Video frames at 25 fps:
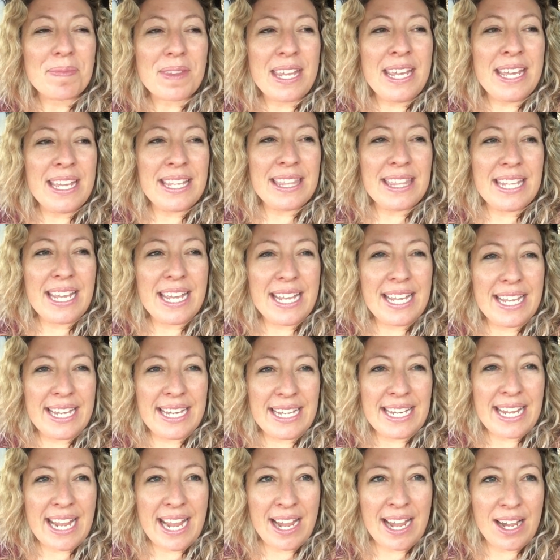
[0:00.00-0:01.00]
And
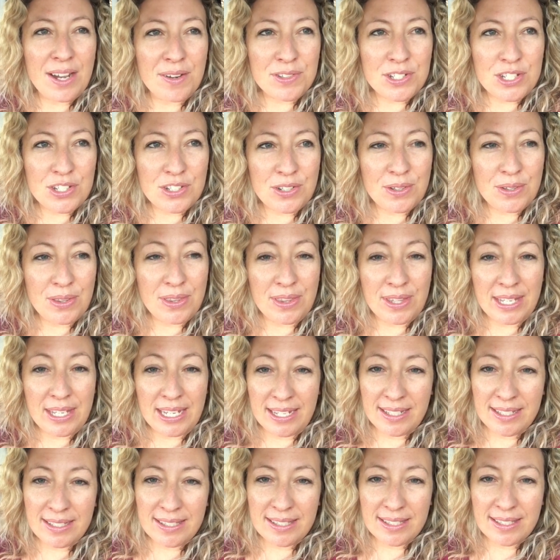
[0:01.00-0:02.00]
then after
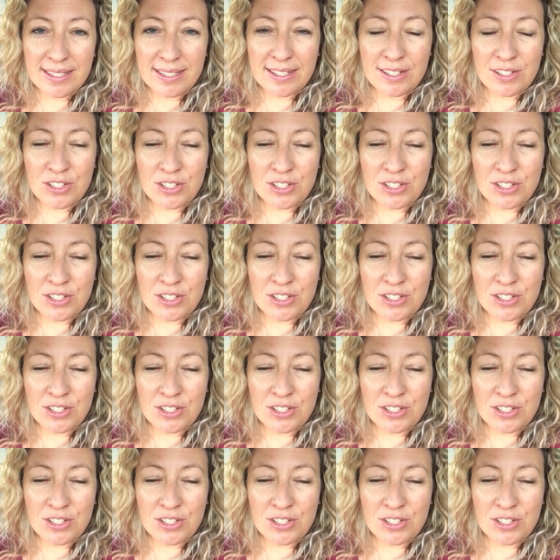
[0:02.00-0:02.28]
this,